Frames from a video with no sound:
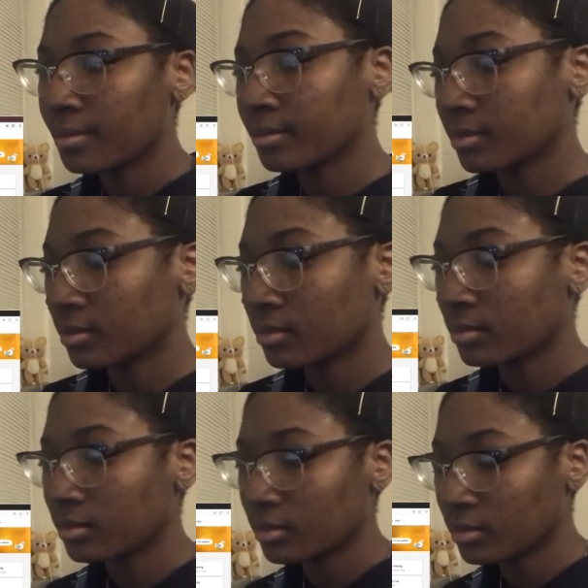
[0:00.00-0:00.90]

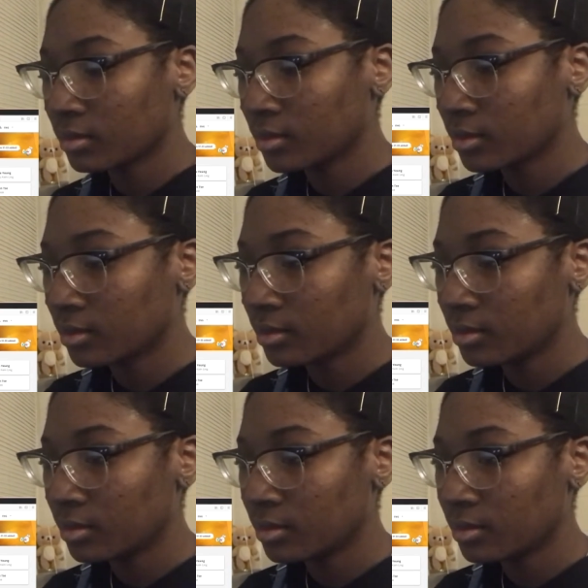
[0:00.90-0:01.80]

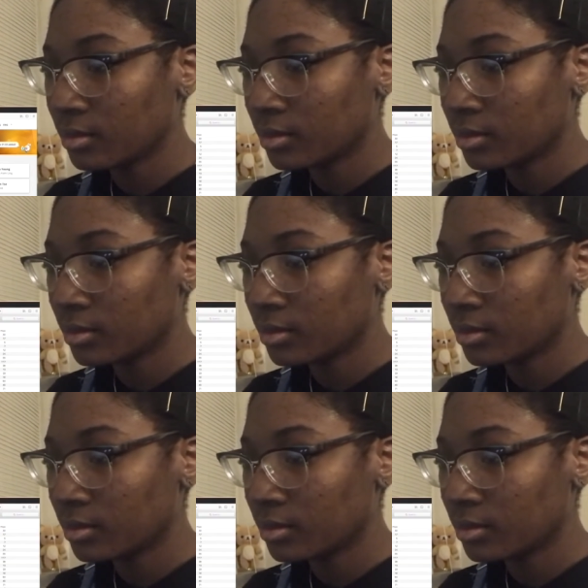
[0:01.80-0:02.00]
Mm-hmm.